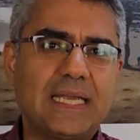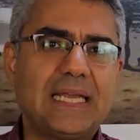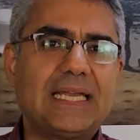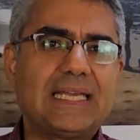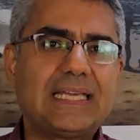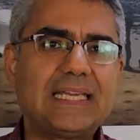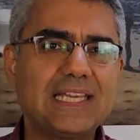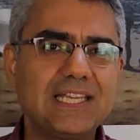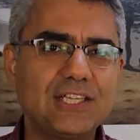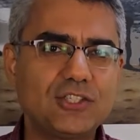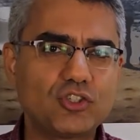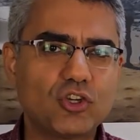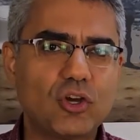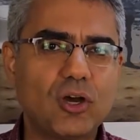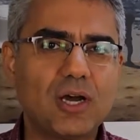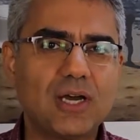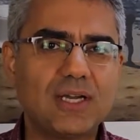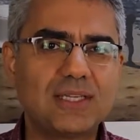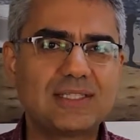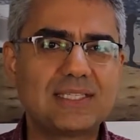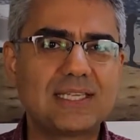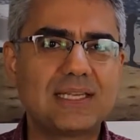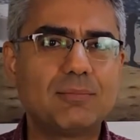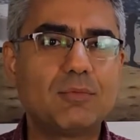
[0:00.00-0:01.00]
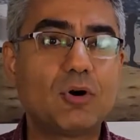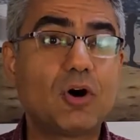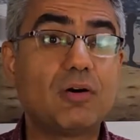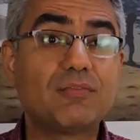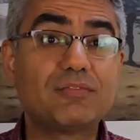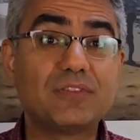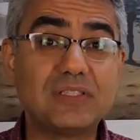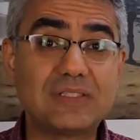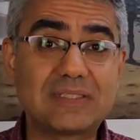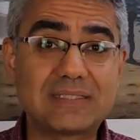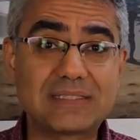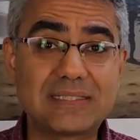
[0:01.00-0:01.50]
Each item of
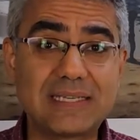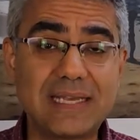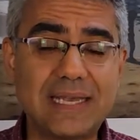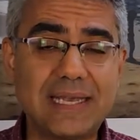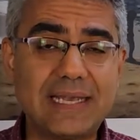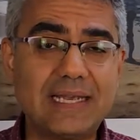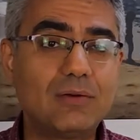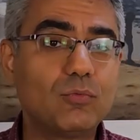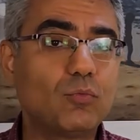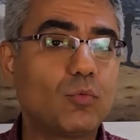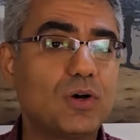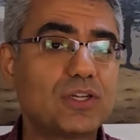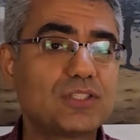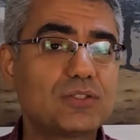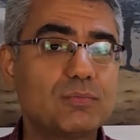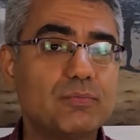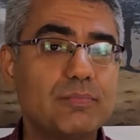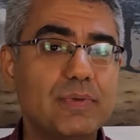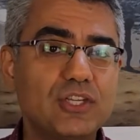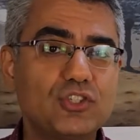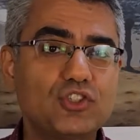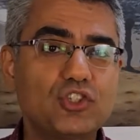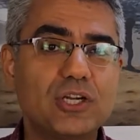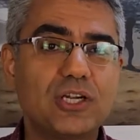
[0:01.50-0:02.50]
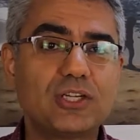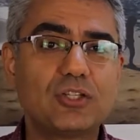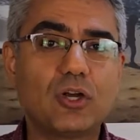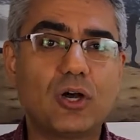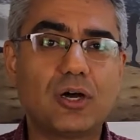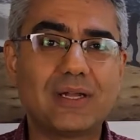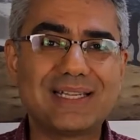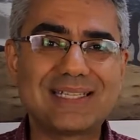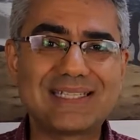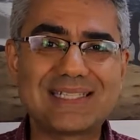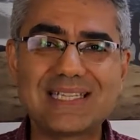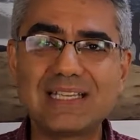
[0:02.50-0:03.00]
the scale was measured on a
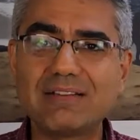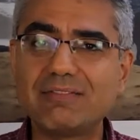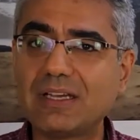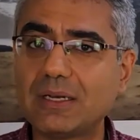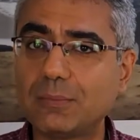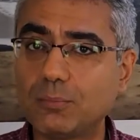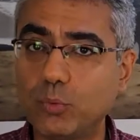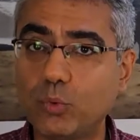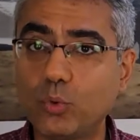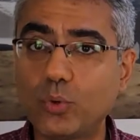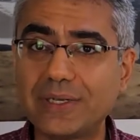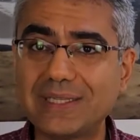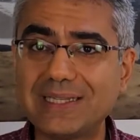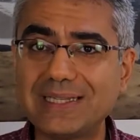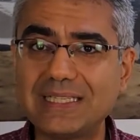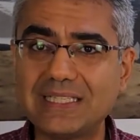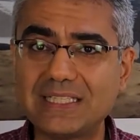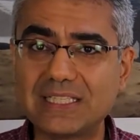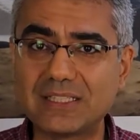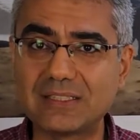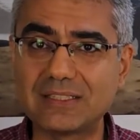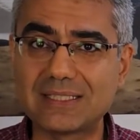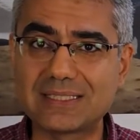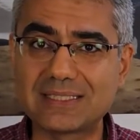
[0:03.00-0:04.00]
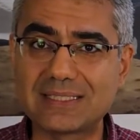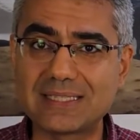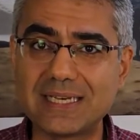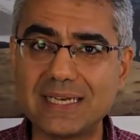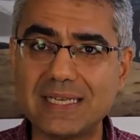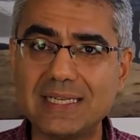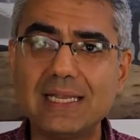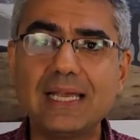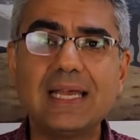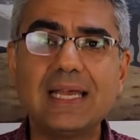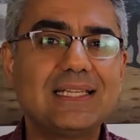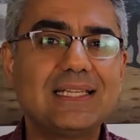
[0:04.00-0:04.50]
7-point Likert scale
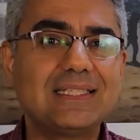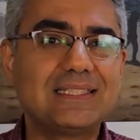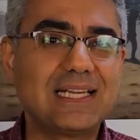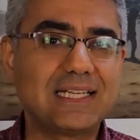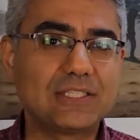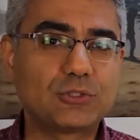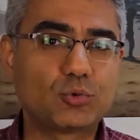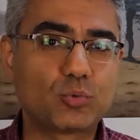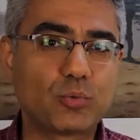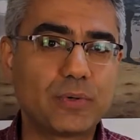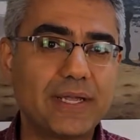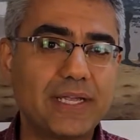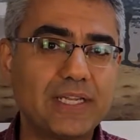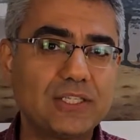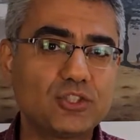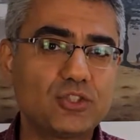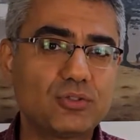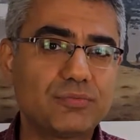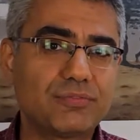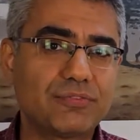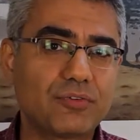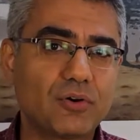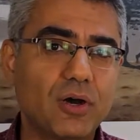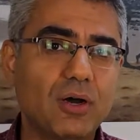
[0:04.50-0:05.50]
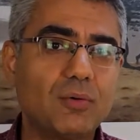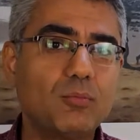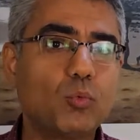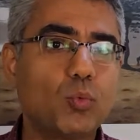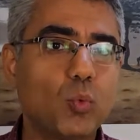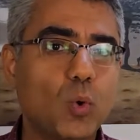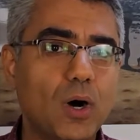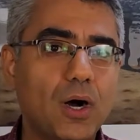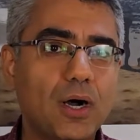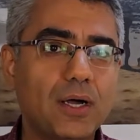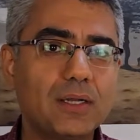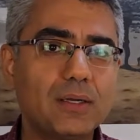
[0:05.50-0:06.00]
that ranged from
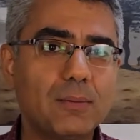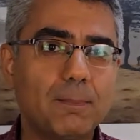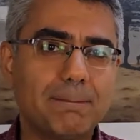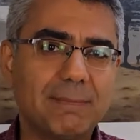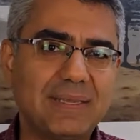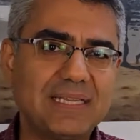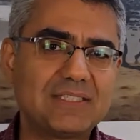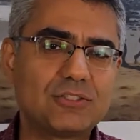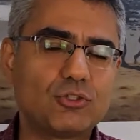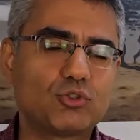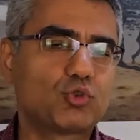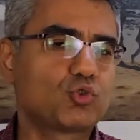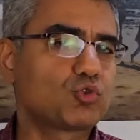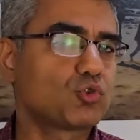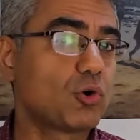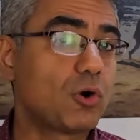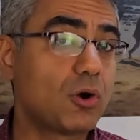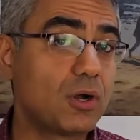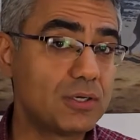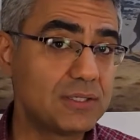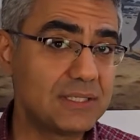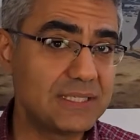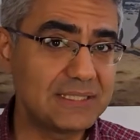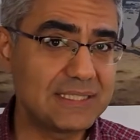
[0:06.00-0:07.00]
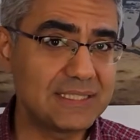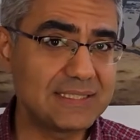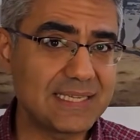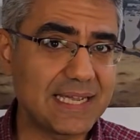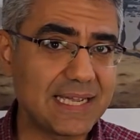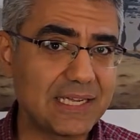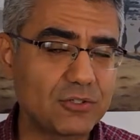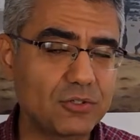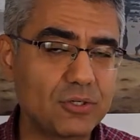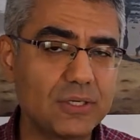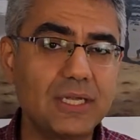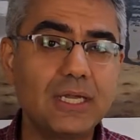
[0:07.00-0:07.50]
1 means strongly
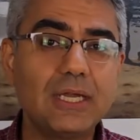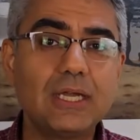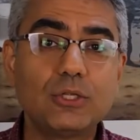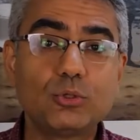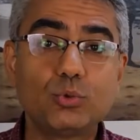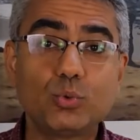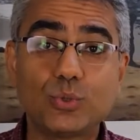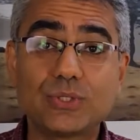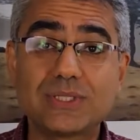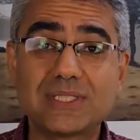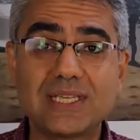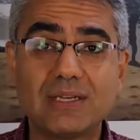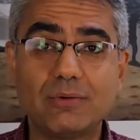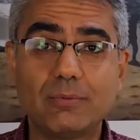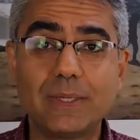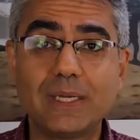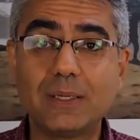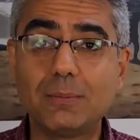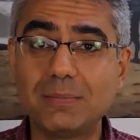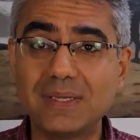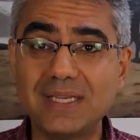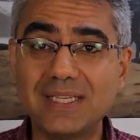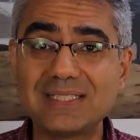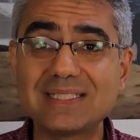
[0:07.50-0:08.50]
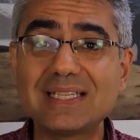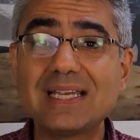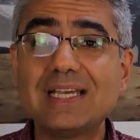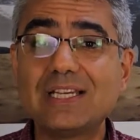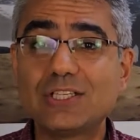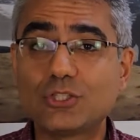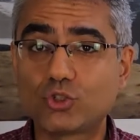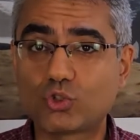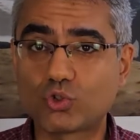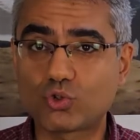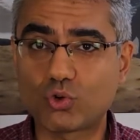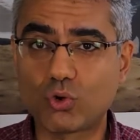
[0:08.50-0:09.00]
disagree to 7 means
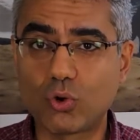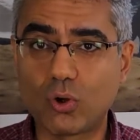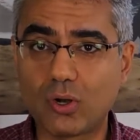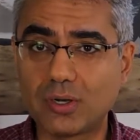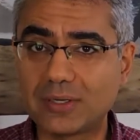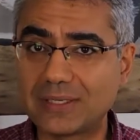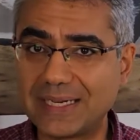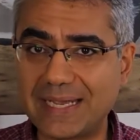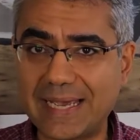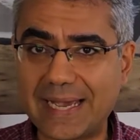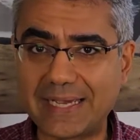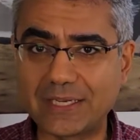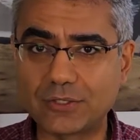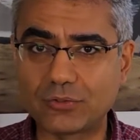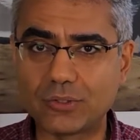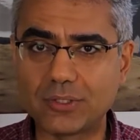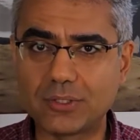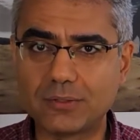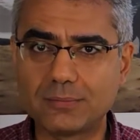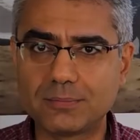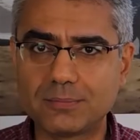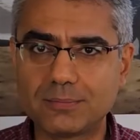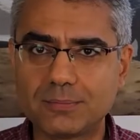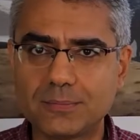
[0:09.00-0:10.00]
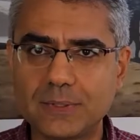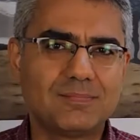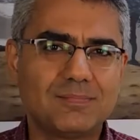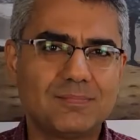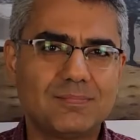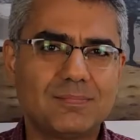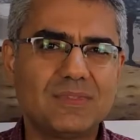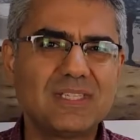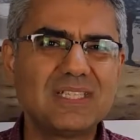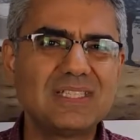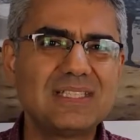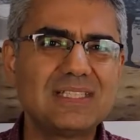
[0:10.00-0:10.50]
strongly agree.
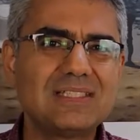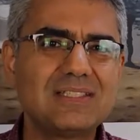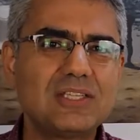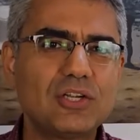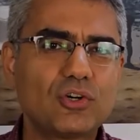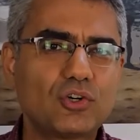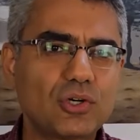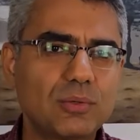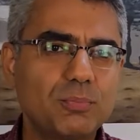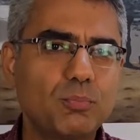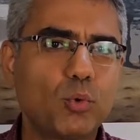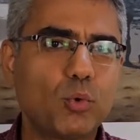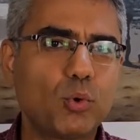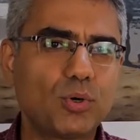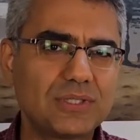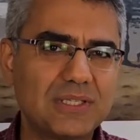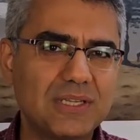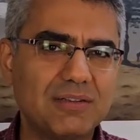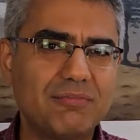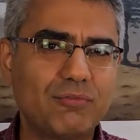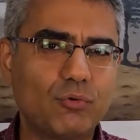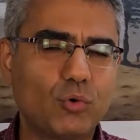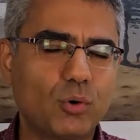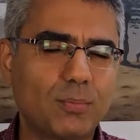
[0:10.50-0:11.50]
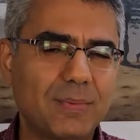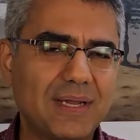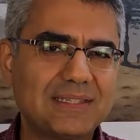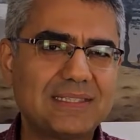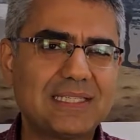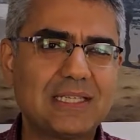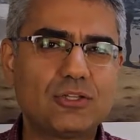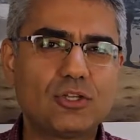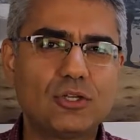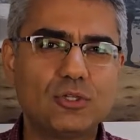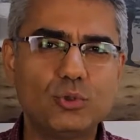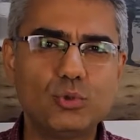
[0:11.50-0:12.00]
This is the reporting format that
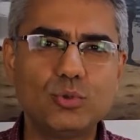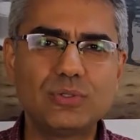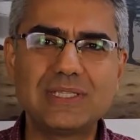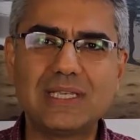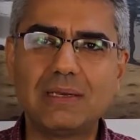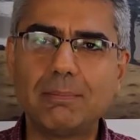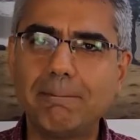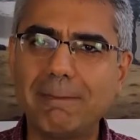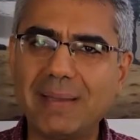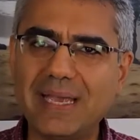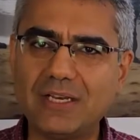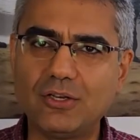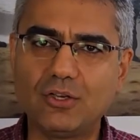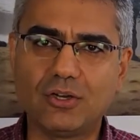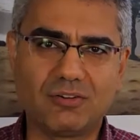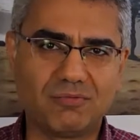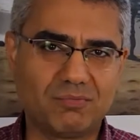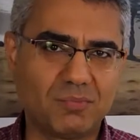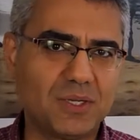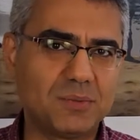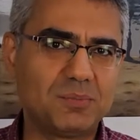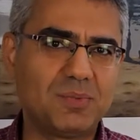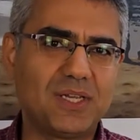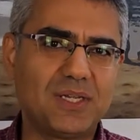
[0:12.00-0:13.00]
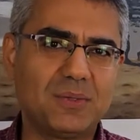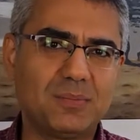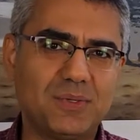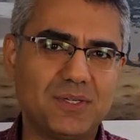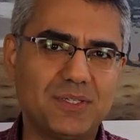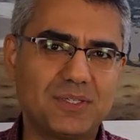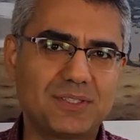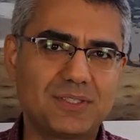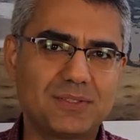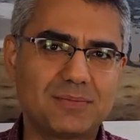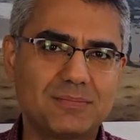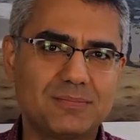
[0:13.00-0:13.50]
I use in many of my
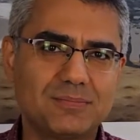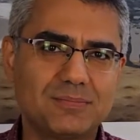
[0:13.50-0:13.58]
papers.